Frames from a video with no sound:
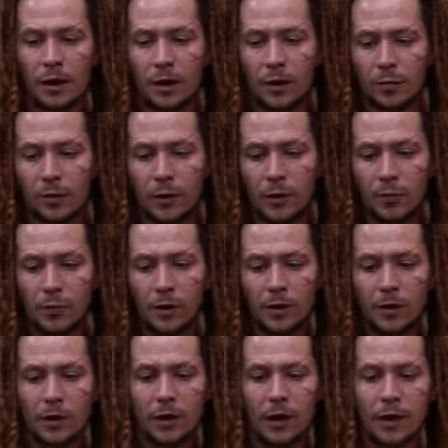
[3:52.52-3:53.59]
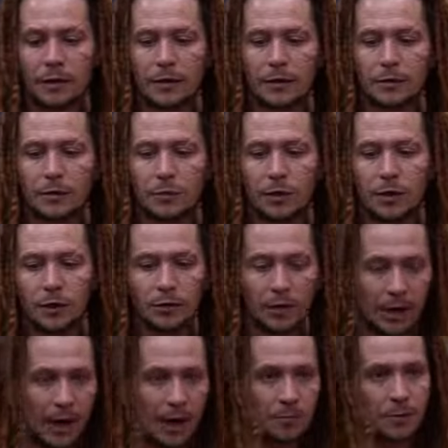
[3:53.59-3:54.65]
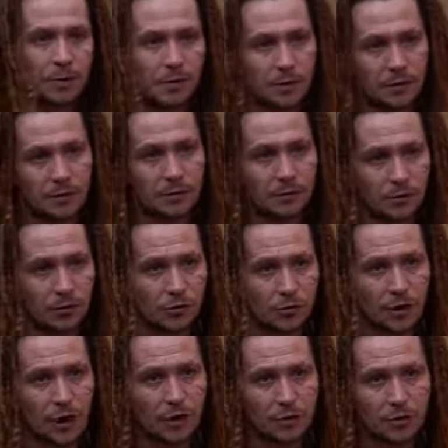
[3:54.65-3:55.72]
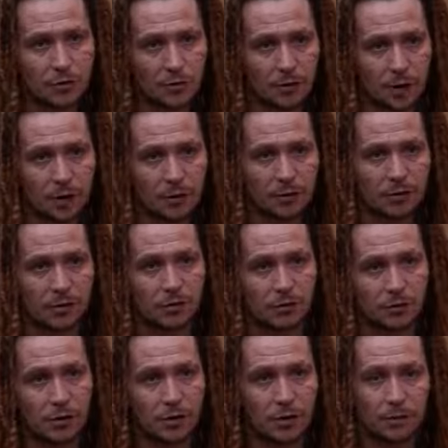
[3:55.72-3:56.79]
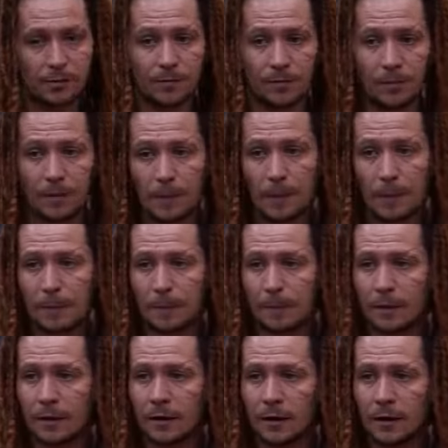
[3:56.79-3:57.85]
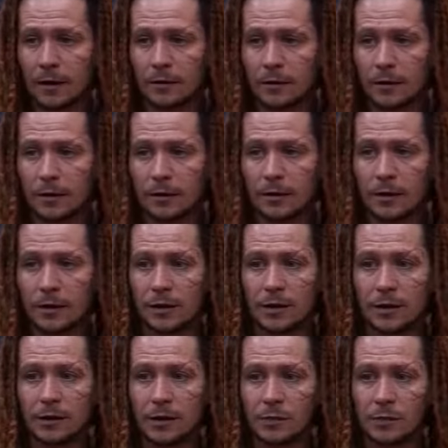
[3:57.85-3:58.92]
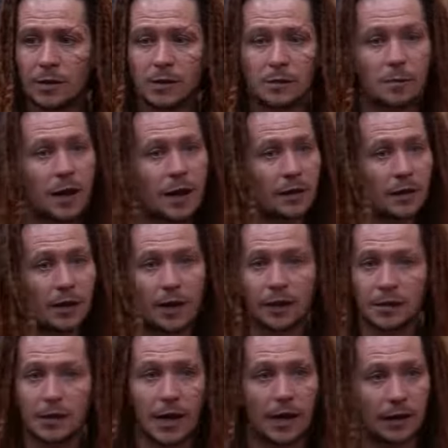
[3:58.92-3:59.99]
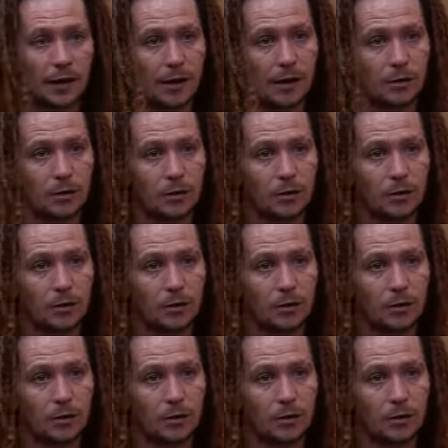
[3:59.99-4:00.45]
we were, at the, you know, the campers, the trailers were out on the street, and uh, there were these black guys hanging out